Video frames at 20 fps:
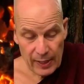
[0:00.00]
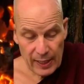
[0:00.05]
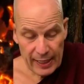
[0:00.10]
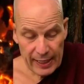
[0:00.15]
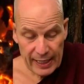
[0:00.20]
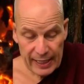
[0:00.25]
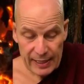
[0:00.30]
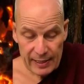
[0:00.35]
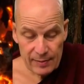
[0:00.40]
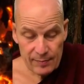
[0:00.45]

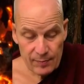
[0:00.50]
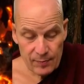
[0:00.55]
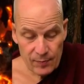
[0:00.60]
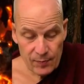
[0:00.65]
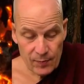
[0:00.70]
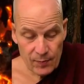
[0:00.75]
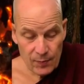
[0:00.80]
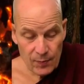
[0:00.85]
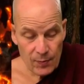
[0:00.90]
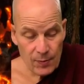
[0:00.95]
Again,
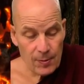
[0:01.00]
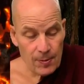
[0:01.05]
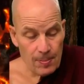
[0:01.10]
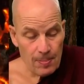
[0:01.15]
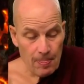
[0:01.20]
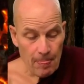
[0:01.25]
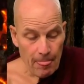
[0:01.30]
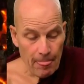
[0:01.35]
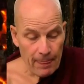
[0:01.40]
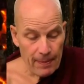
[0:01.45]

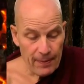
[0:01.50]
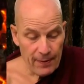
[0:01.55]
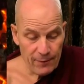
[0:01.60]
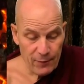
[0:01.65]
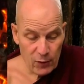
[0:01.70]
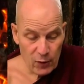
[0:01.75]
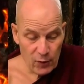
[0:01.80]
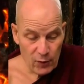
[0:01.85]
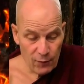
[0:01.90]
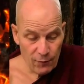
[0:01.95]
the
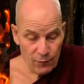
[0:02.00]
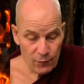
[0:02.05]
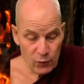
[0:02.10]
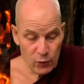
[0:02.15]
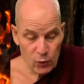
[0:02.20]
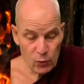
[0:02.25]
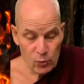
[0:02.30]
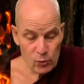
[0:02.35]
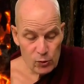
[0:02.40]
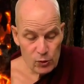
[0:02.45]
four
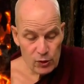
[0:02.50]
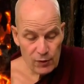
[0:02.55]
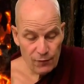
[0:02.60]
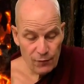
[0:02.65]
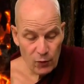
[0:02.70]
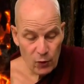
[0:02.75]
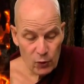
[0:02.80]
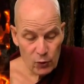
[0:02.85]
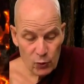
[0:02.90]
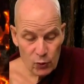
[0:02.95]
fuels, the
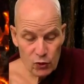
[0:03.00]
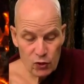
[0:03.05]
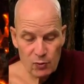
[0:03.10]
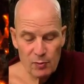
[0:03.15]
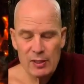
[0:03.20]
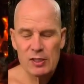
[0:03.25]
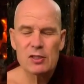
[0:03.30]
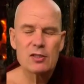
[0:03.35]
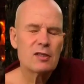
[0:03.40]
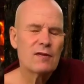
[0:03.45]
four
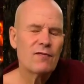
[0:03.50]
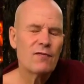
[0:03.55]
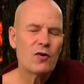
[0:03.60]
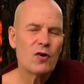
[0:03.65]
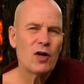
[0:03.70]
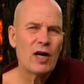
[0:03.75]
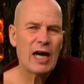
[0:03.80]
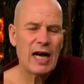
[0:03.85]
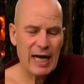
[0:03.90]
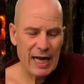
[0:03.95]
nutriments, the
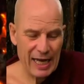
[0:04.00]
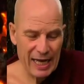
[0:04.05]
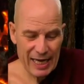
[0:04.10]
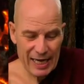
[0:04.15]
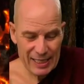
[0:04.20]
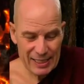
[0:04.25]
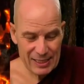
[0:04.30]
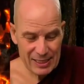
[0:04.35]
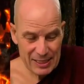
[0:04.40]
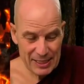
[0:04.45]
four
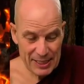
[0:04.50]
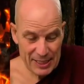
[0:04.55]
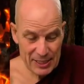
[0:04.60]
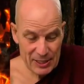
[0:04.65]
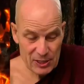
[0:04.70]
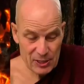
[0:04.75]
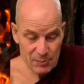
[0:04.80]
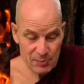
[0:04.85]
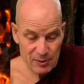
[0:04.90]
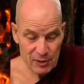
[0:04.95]
aharas
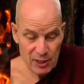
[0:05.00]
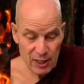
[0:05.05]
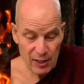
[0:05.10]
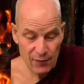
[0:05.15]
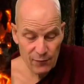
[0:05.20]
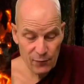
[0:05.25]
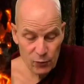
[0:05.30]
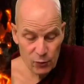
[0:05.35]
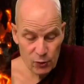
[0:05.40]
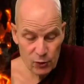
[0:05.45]
is
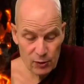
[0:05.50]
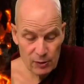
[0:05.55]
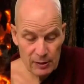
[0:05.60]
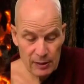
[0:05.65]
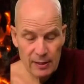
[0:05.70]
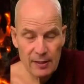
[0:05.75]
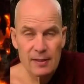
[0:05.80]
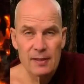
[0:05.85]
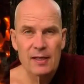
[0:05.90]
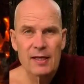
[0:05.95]
material food,
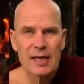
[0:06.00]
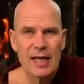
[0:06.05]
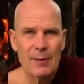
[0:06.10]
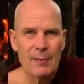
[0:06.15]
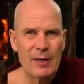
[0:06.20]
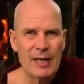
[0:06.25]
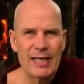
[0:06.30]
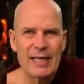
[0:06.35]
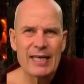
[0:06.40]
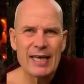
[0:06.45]

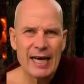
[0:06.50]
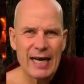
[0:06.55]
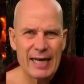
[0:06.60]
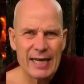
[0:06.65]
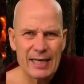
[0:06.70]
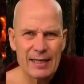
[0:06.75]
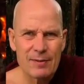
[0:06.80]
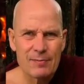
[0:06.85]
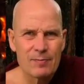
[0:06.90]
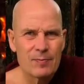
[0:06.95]

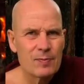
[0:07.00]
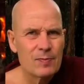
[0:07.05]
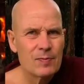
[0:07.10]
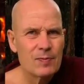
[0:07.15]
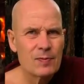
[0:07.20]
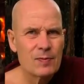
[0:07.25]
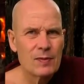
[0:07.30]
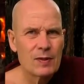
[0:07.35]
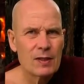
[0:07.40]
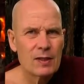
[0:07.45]
kapalinkara,
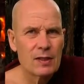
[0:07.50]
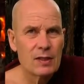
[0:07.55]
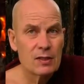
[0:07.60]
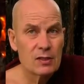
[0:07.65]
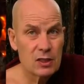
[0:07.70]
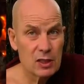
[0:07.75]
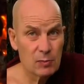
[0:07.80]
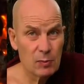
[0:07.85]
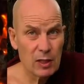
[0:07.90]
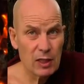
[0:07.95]

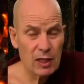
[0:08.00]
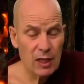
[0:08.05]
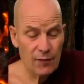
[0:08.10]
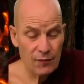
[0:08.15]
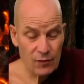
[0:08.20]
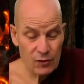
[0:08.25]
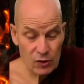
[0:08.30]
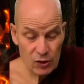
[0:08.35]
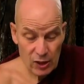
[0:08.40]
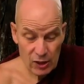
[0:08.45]
simile
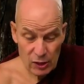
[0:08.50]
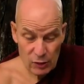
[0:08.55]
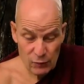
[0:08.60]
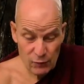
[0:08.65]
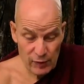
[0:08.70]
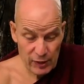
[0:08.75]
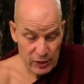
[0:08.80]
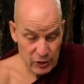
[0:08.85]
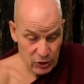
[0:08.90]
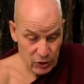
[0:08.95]
of the sun's
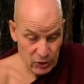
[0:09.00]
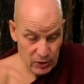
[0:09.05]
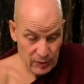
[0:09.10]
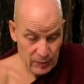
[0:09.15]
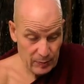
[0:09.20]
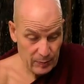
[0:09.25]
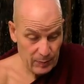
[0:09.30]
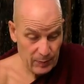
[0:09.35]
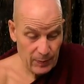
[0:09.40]
flesh.